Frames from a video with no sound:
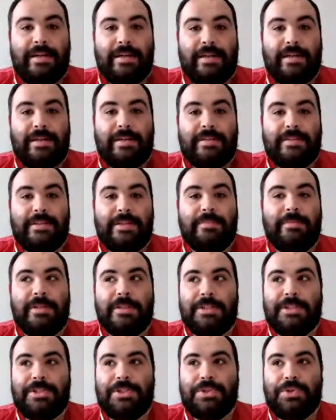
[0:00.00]
Uh,
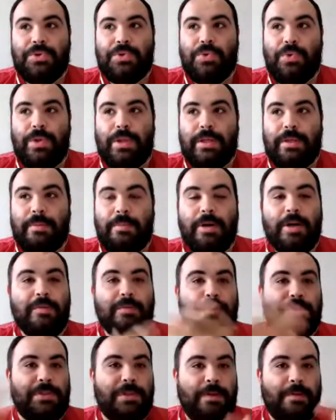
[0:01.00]
similar to the
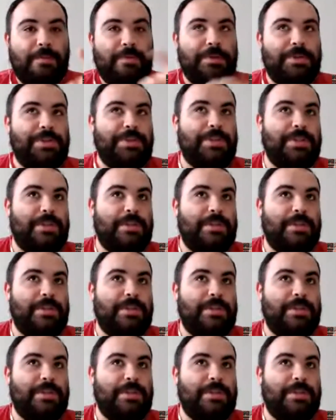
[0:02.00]
Marvel stuff,